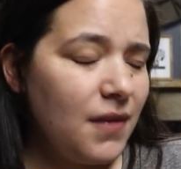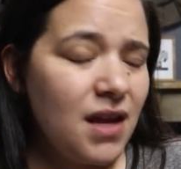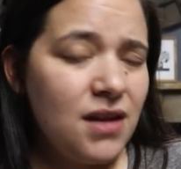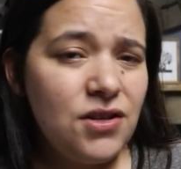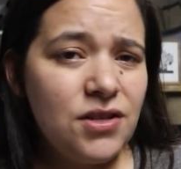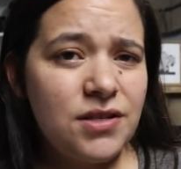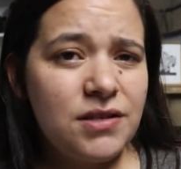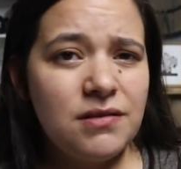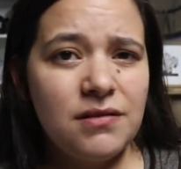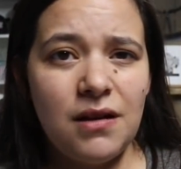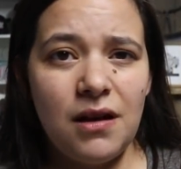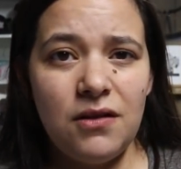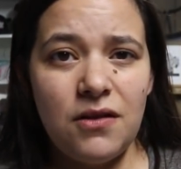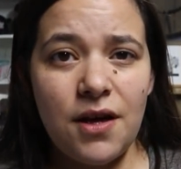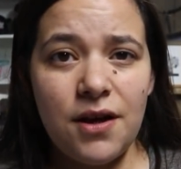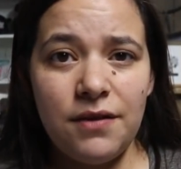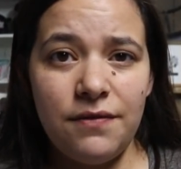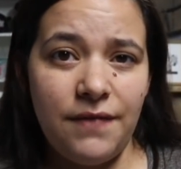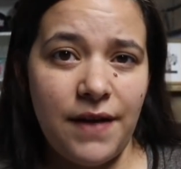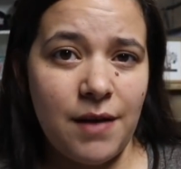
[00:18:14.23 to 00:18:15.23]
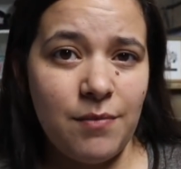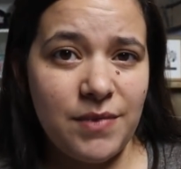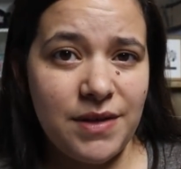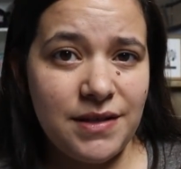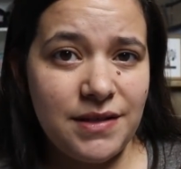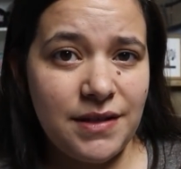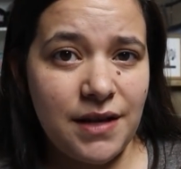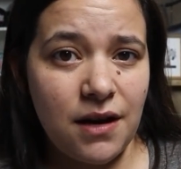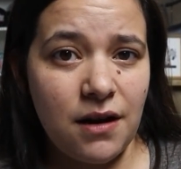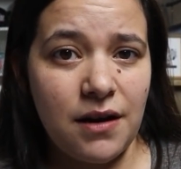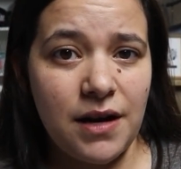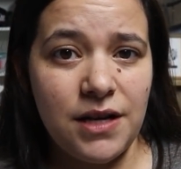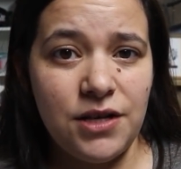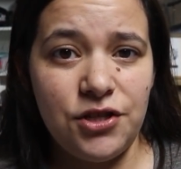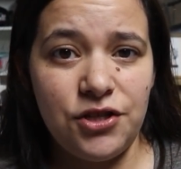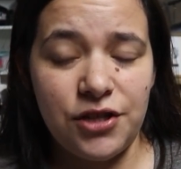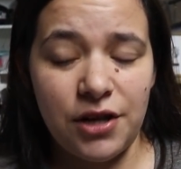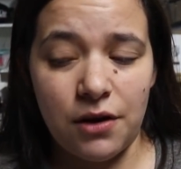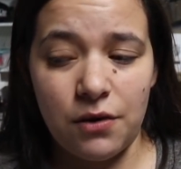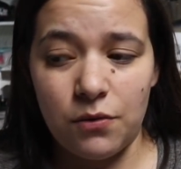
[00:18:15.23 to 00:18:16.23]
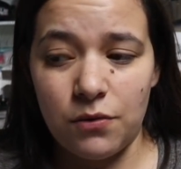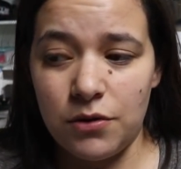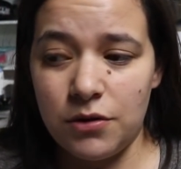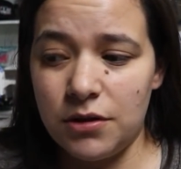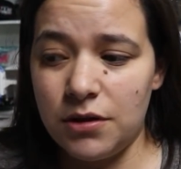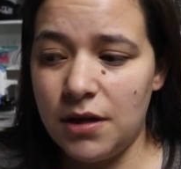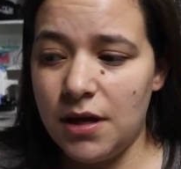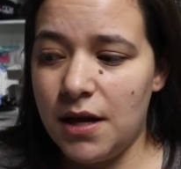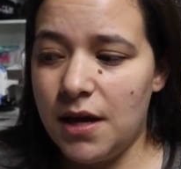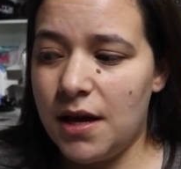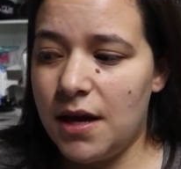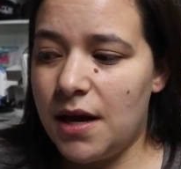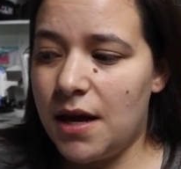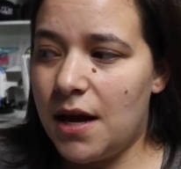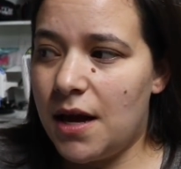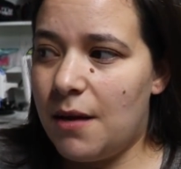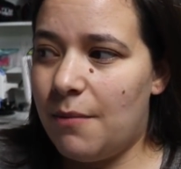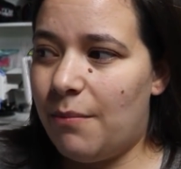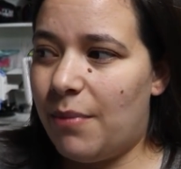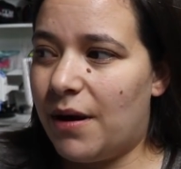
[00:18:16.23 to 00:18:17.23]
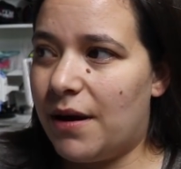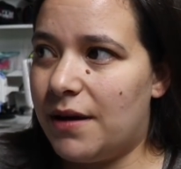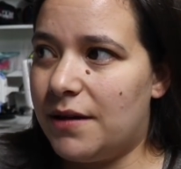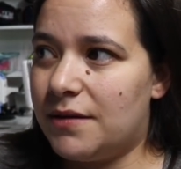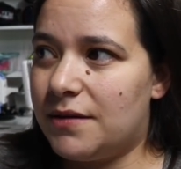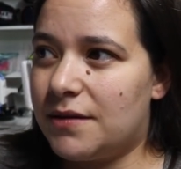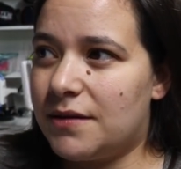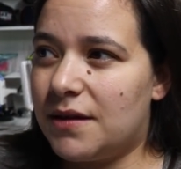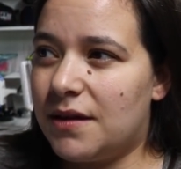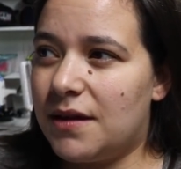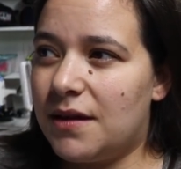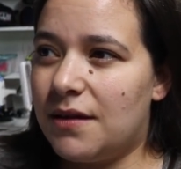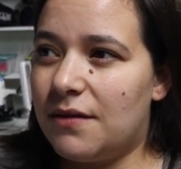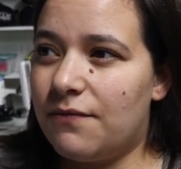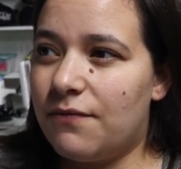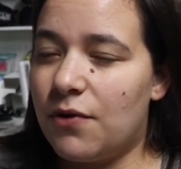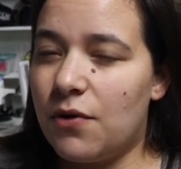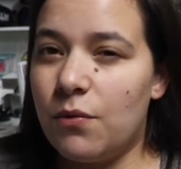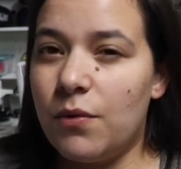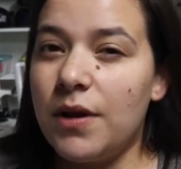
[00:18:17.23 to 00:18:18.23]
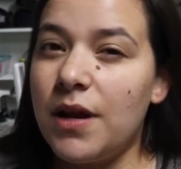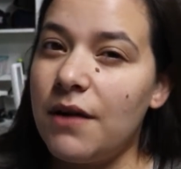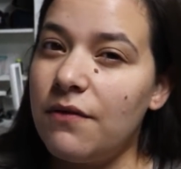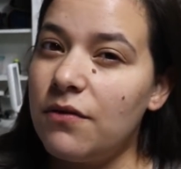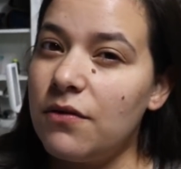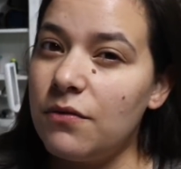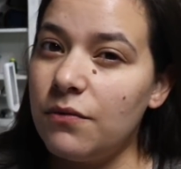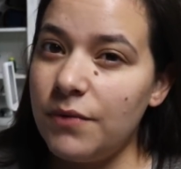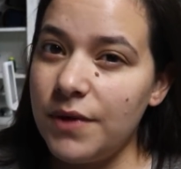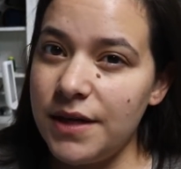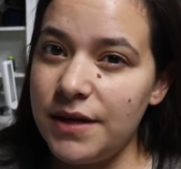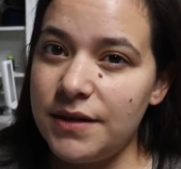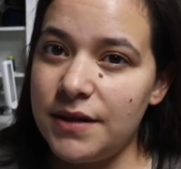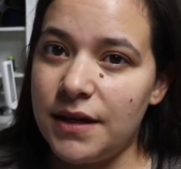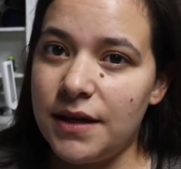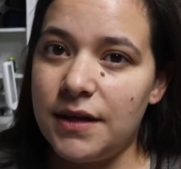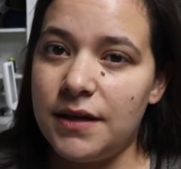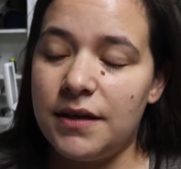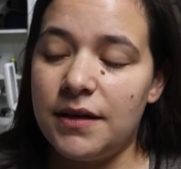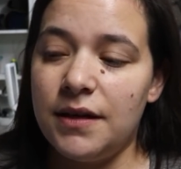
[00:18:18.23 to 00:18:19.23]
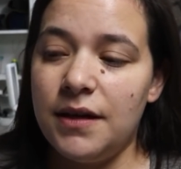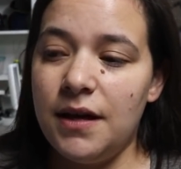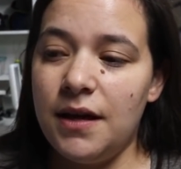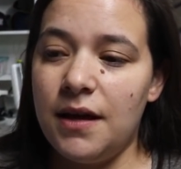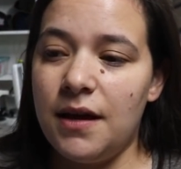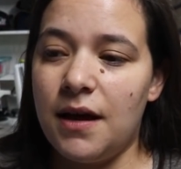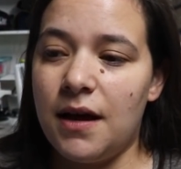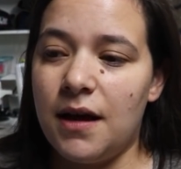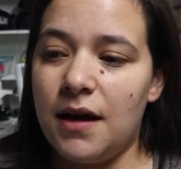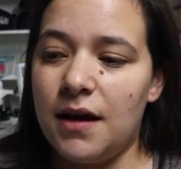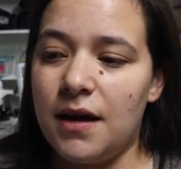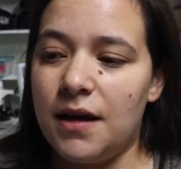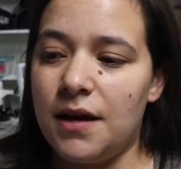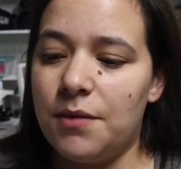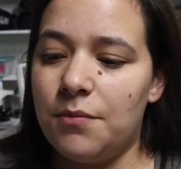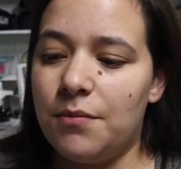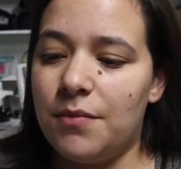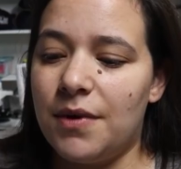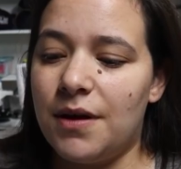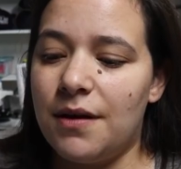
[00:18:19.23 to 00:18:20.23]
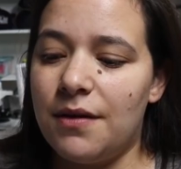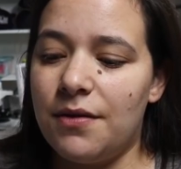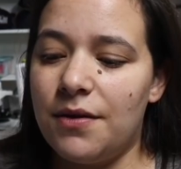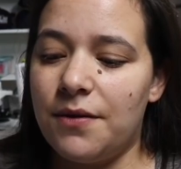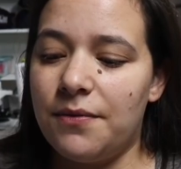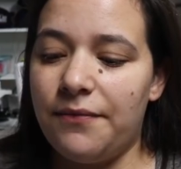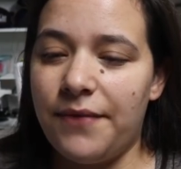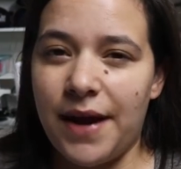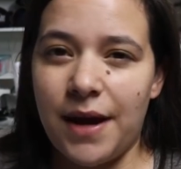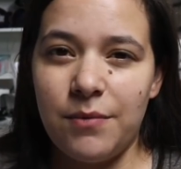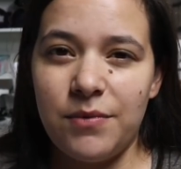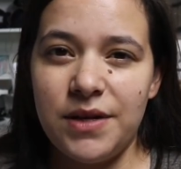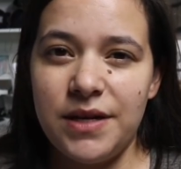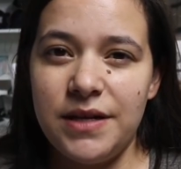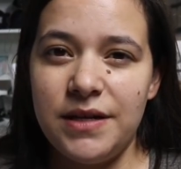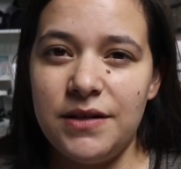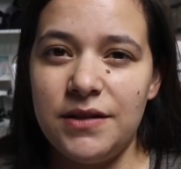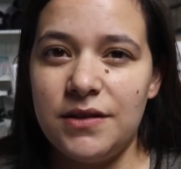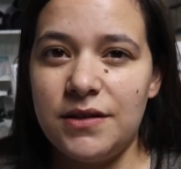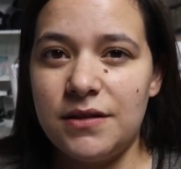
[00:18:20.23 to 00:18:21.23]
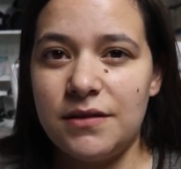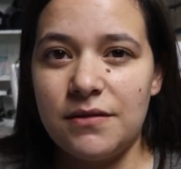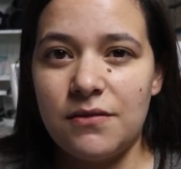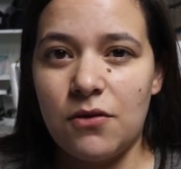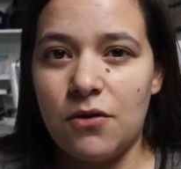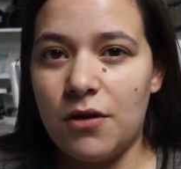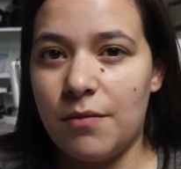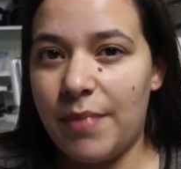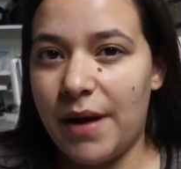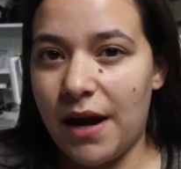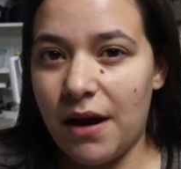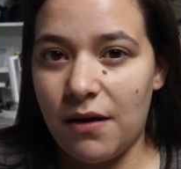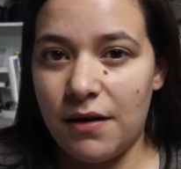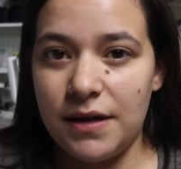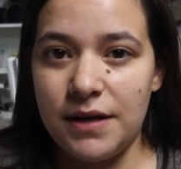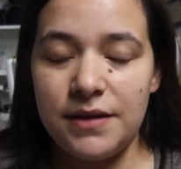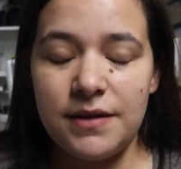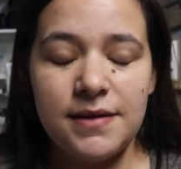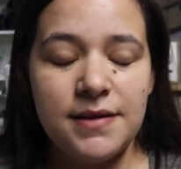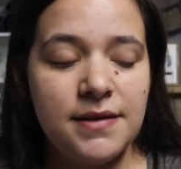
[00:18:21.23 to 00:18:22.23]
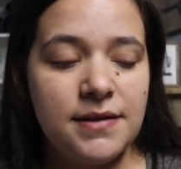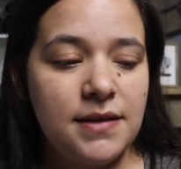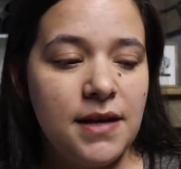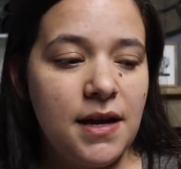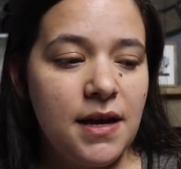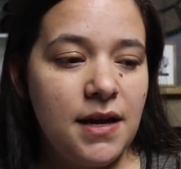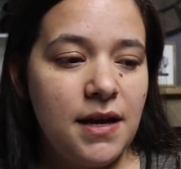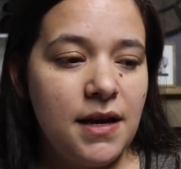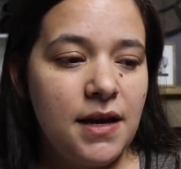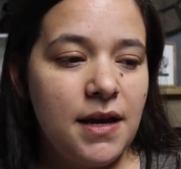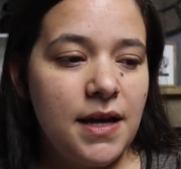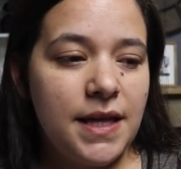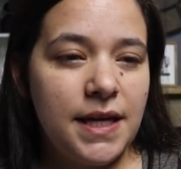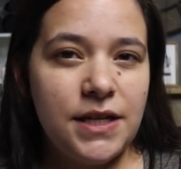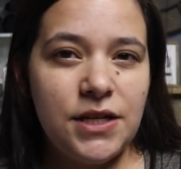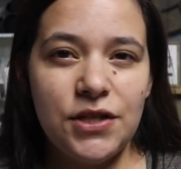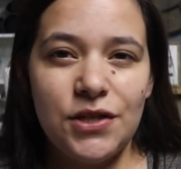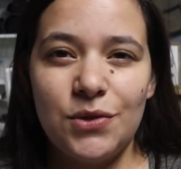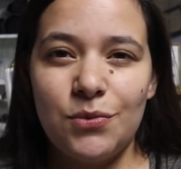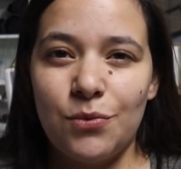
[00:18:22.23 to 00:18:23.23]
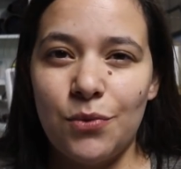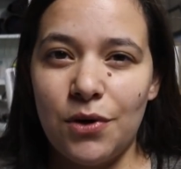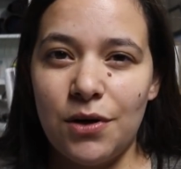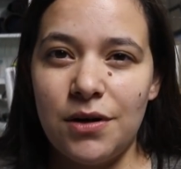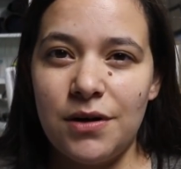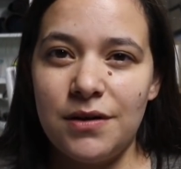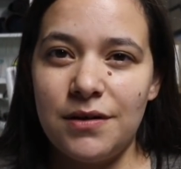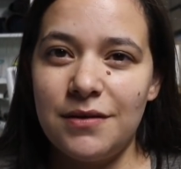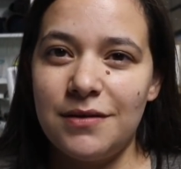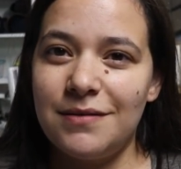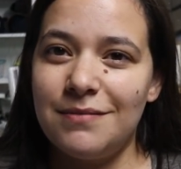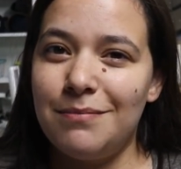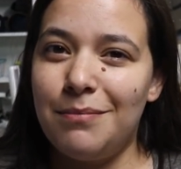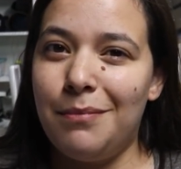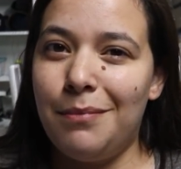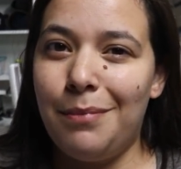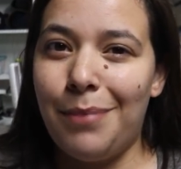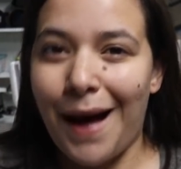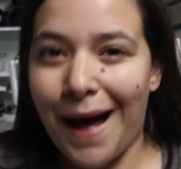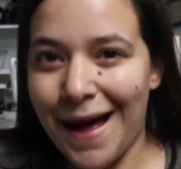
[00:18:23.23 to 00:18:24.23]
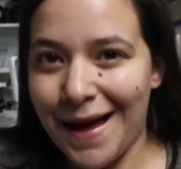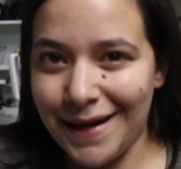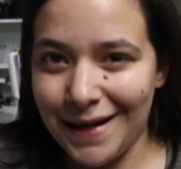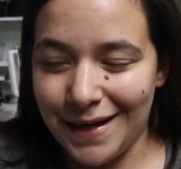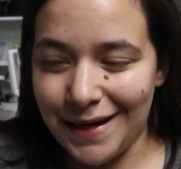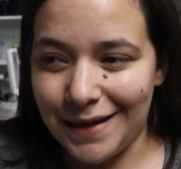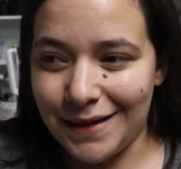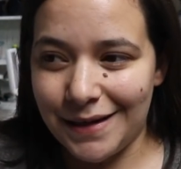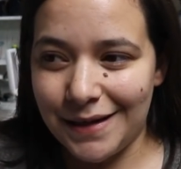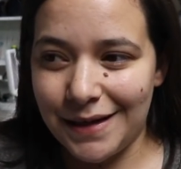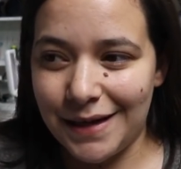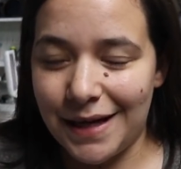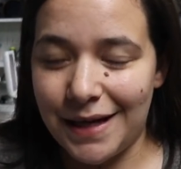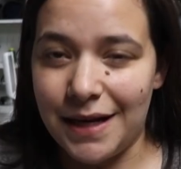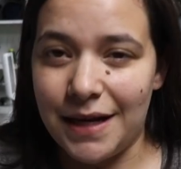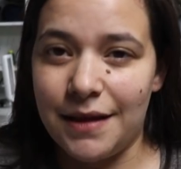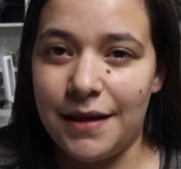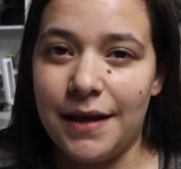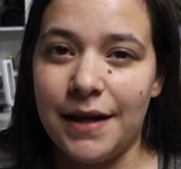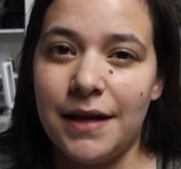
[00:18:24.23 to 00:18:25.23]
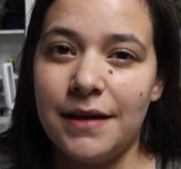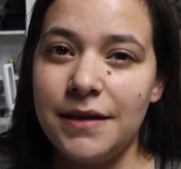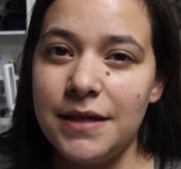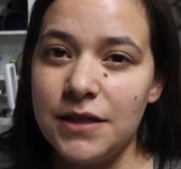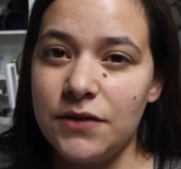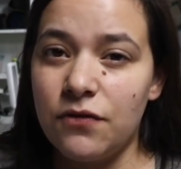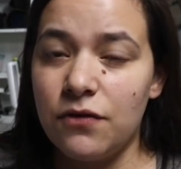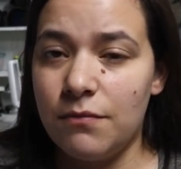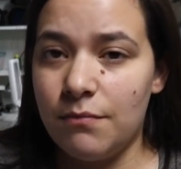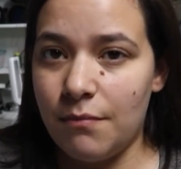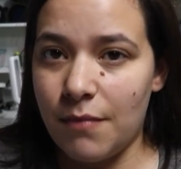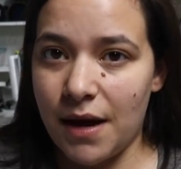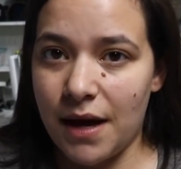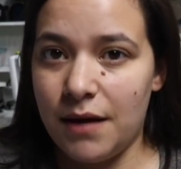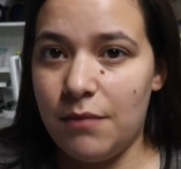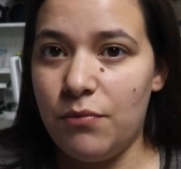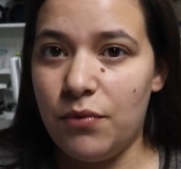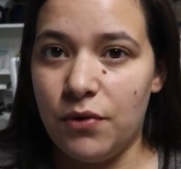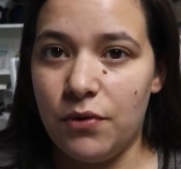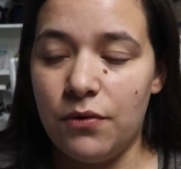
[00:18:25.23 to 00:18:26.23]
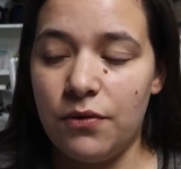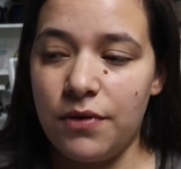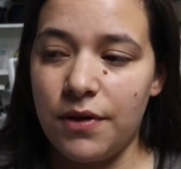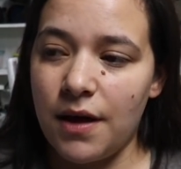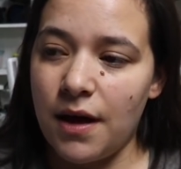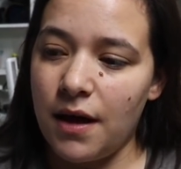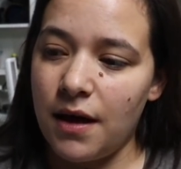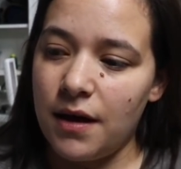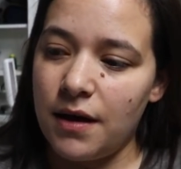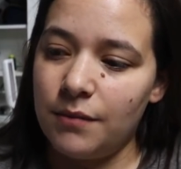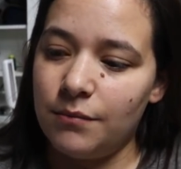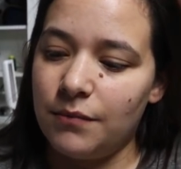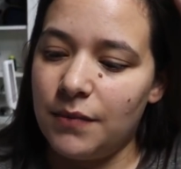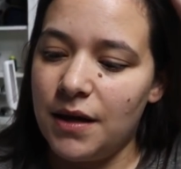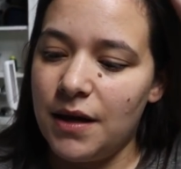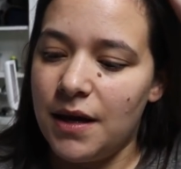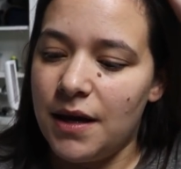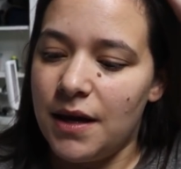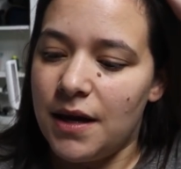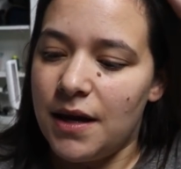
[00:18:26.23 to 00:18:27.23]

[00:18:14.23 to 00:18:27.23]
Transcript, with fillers: and just a lot of families there in general. But for whatever reason, um, the families or the parents they just weren't buying anything, at least from my booth. Um,